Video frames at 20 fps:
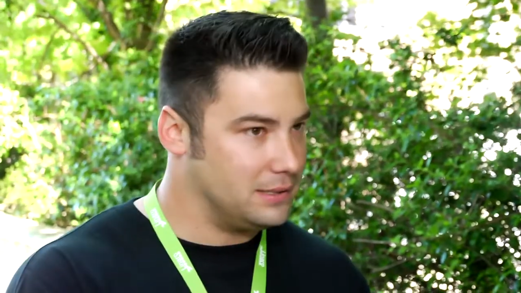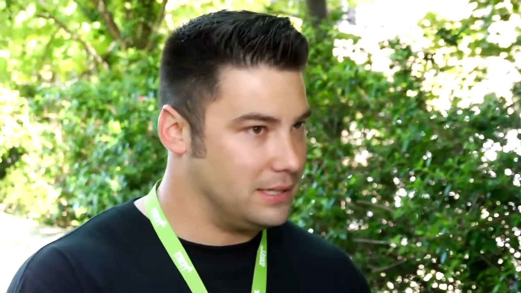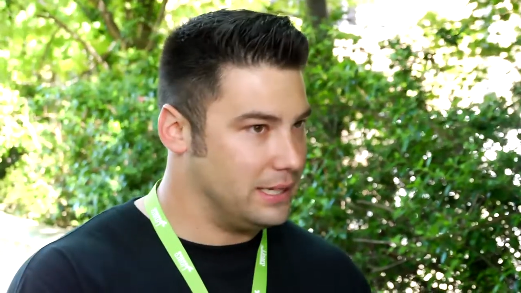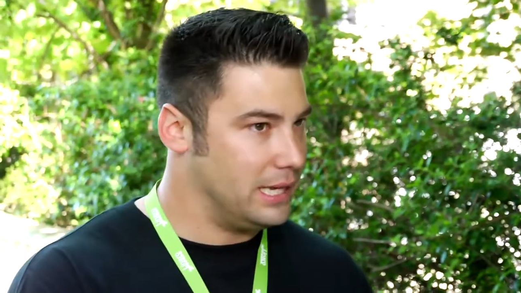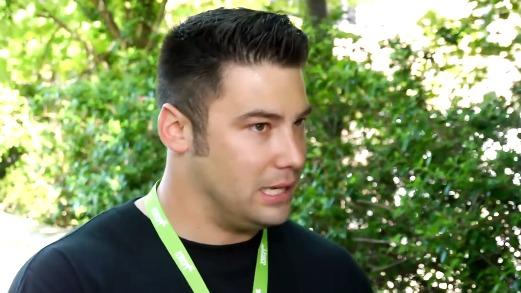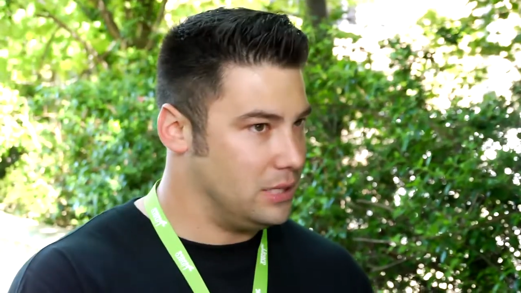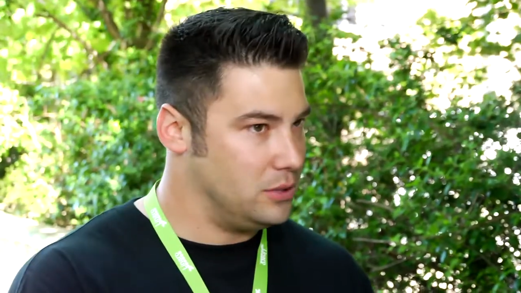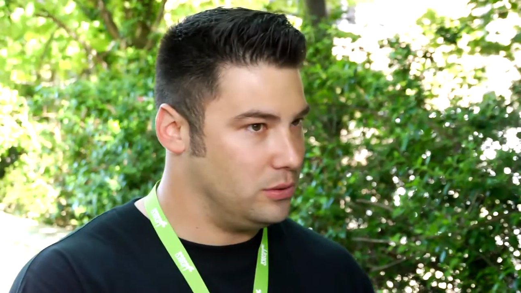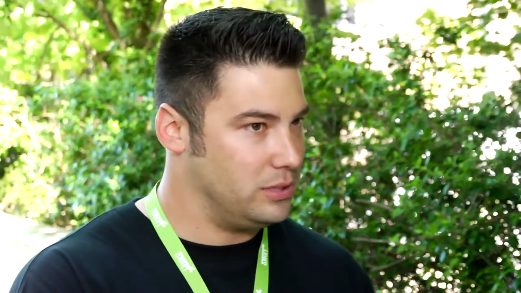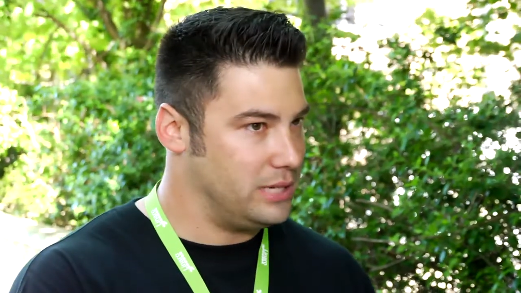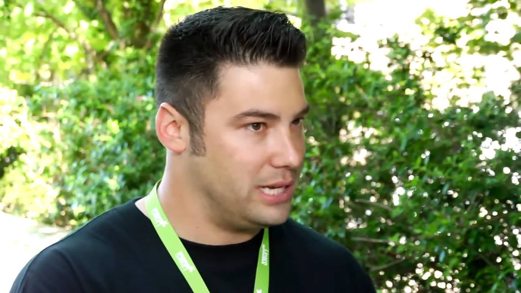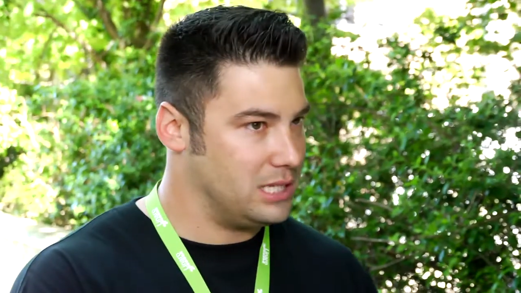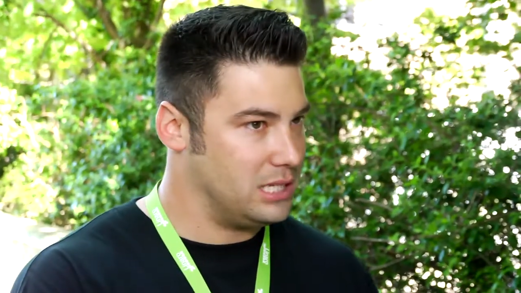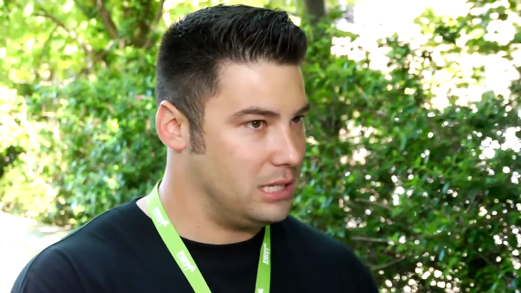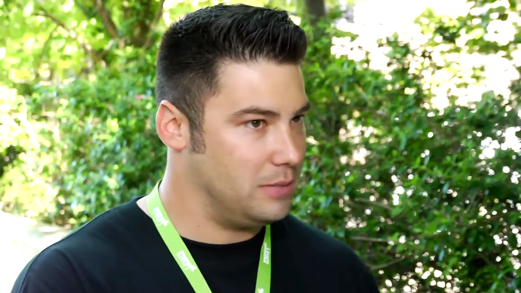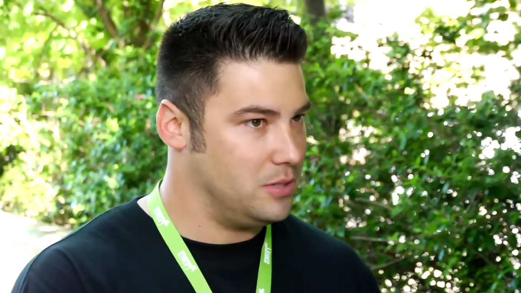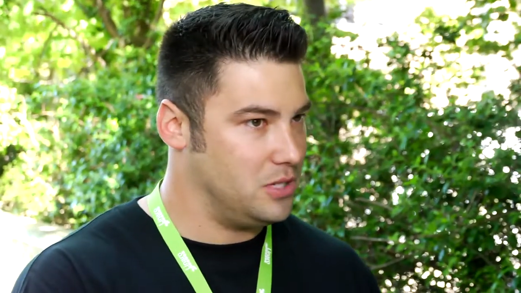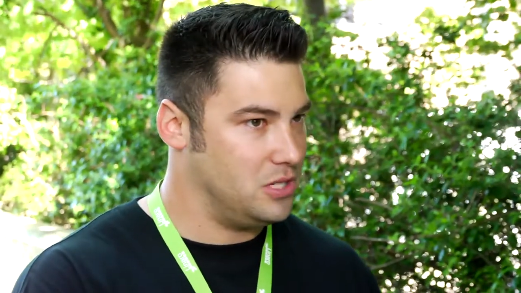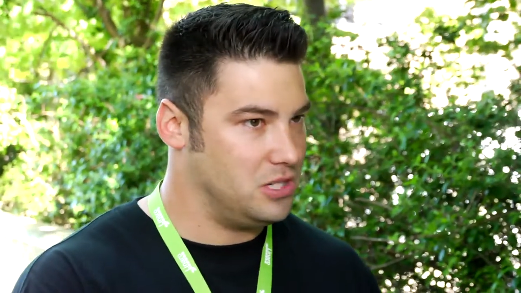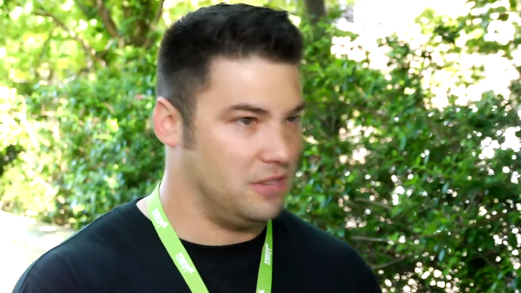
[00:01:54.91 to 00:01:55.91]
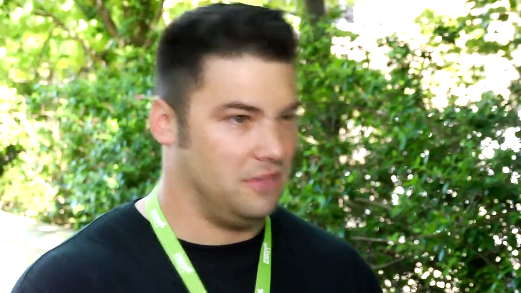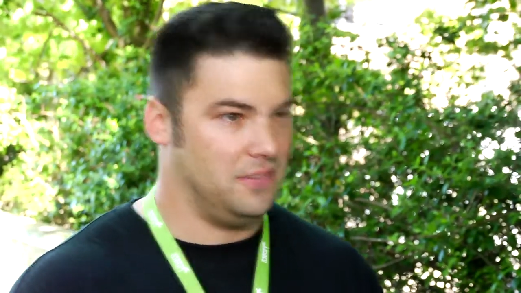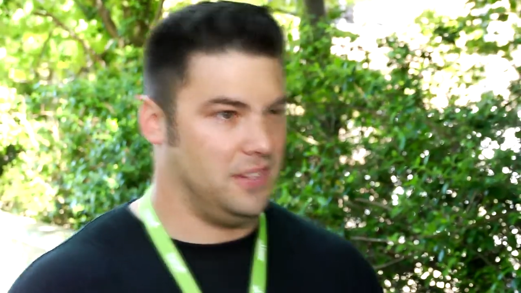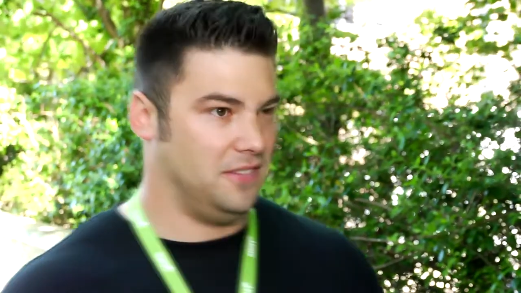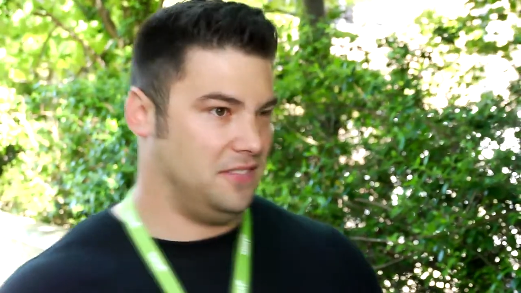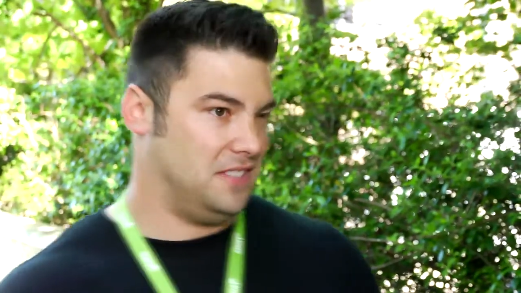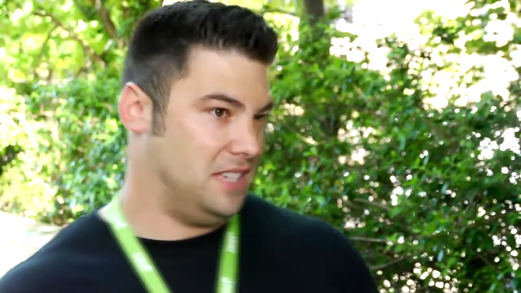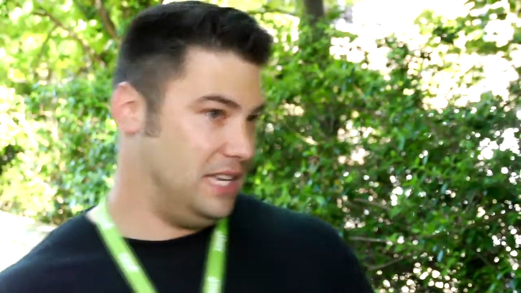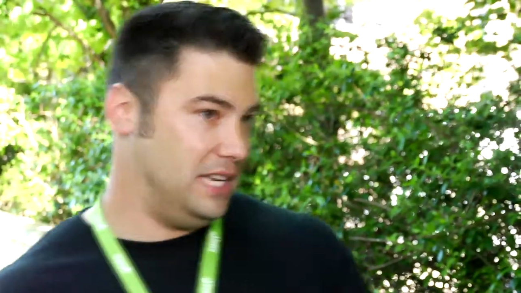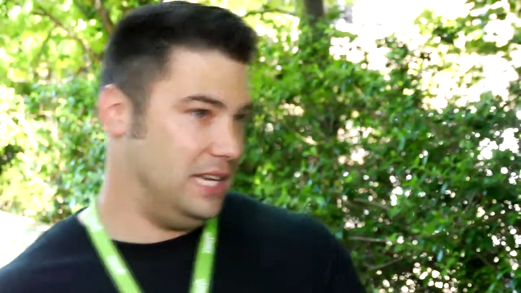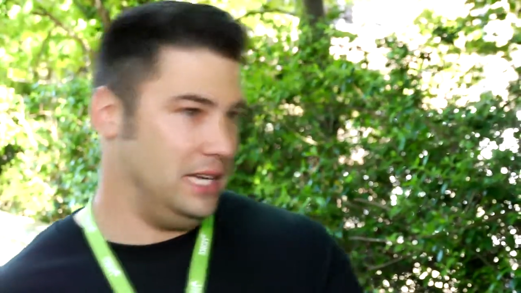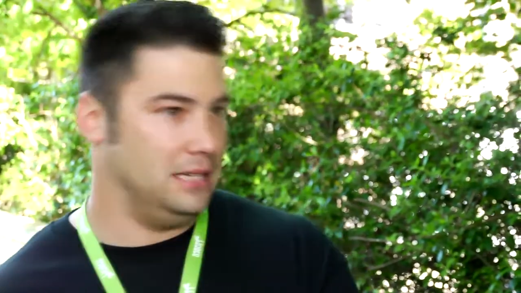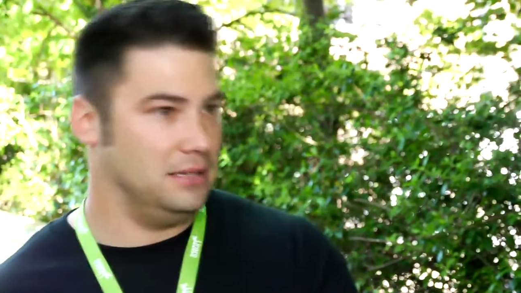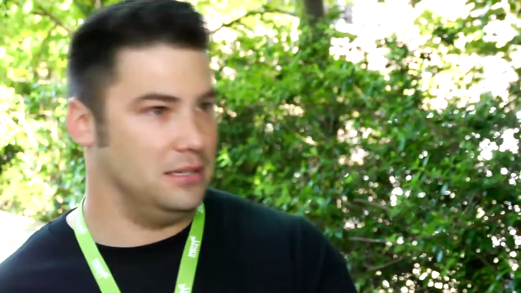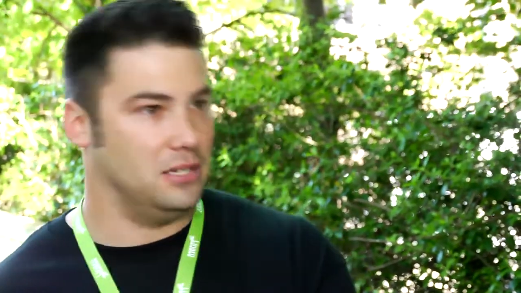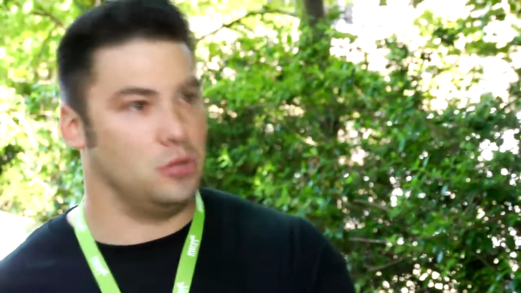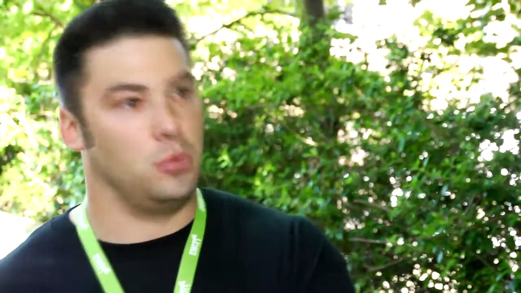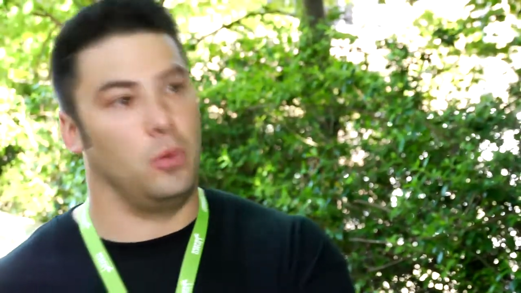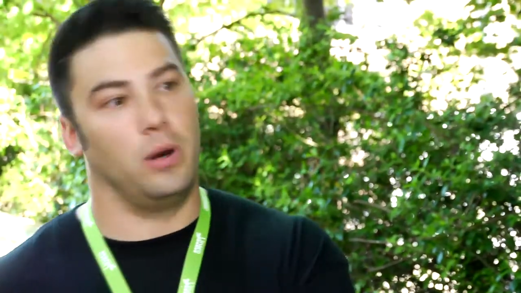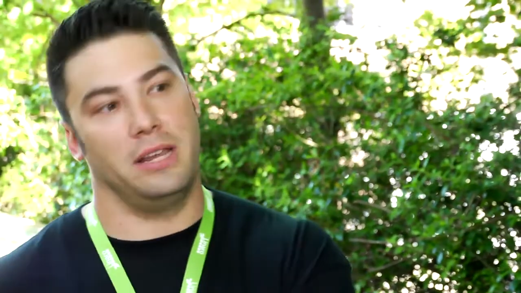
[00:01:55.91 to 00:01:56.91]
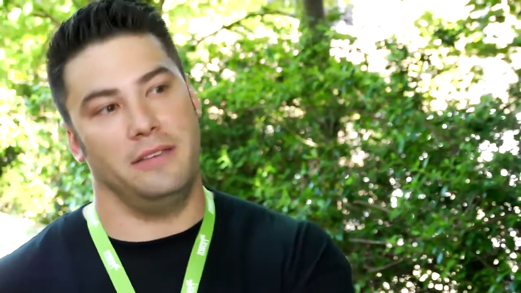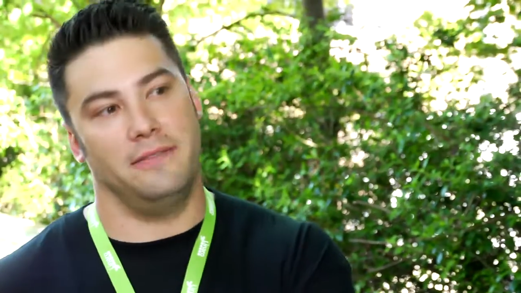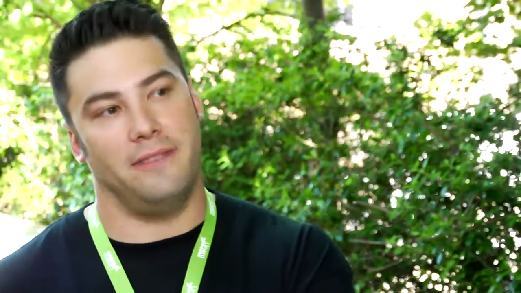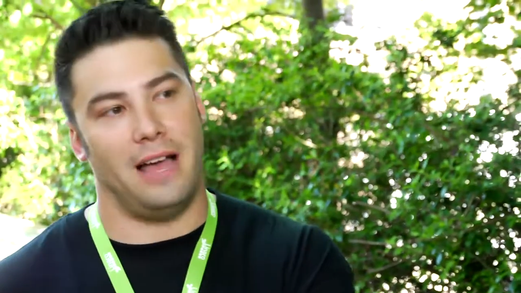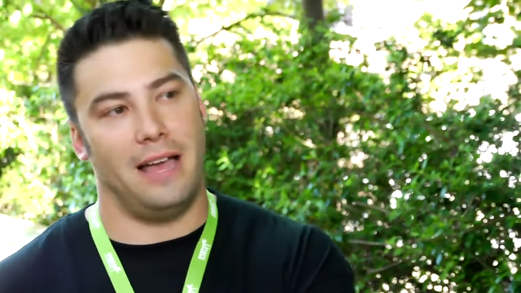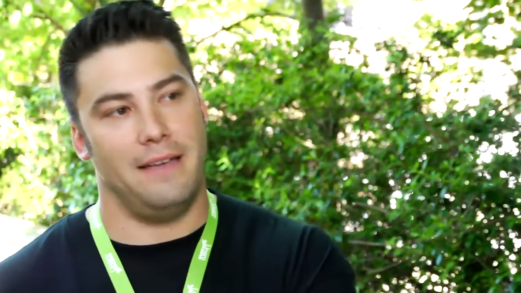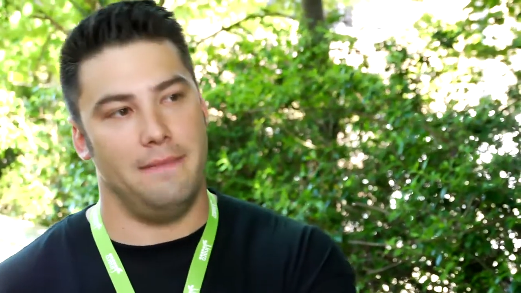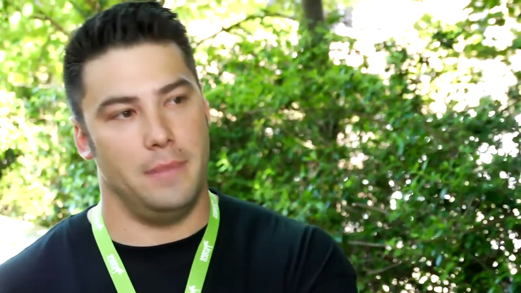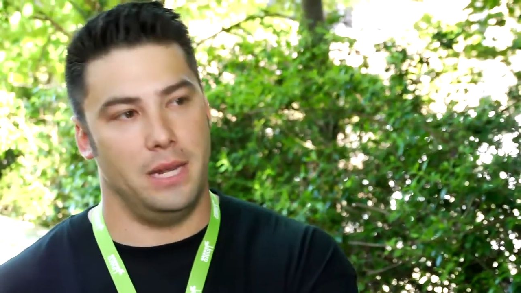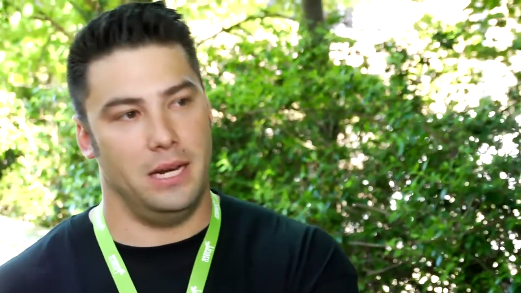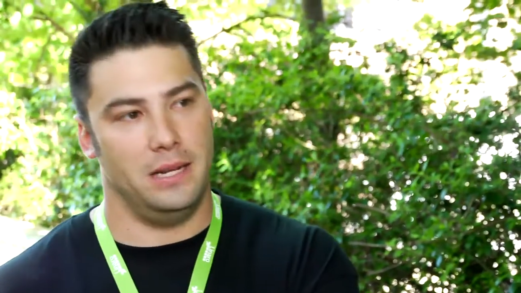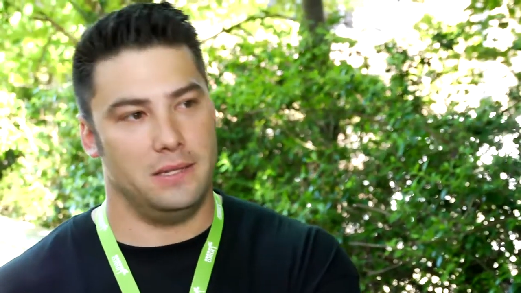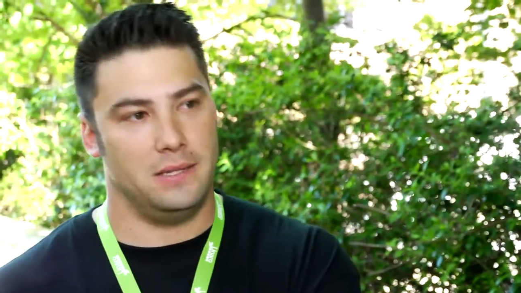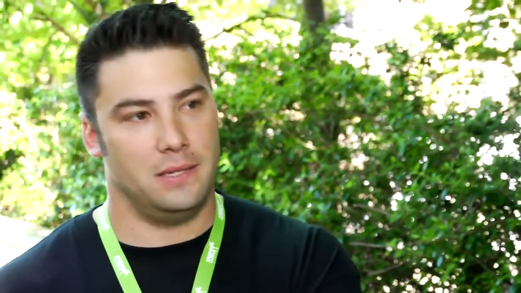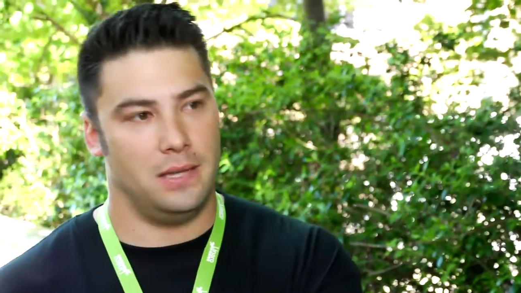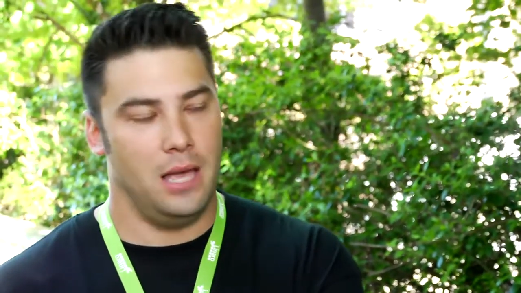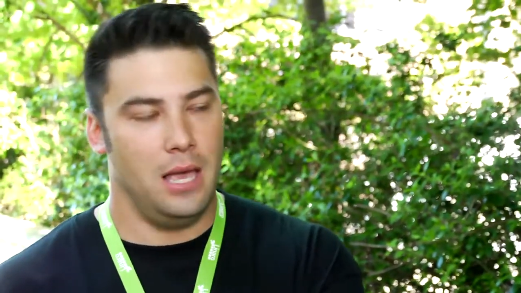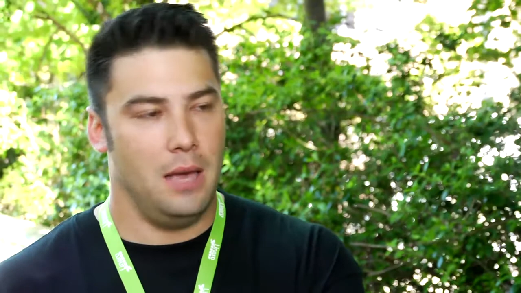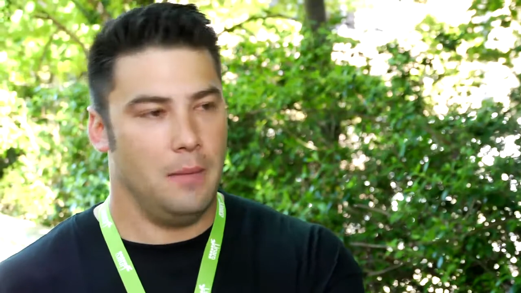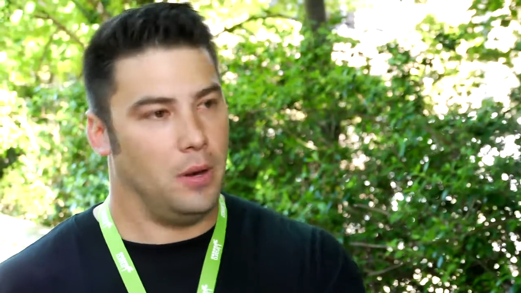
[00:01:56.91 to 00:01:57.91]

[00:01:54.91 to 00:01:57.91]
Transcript: to get into a test image to 15 to 25 minutes.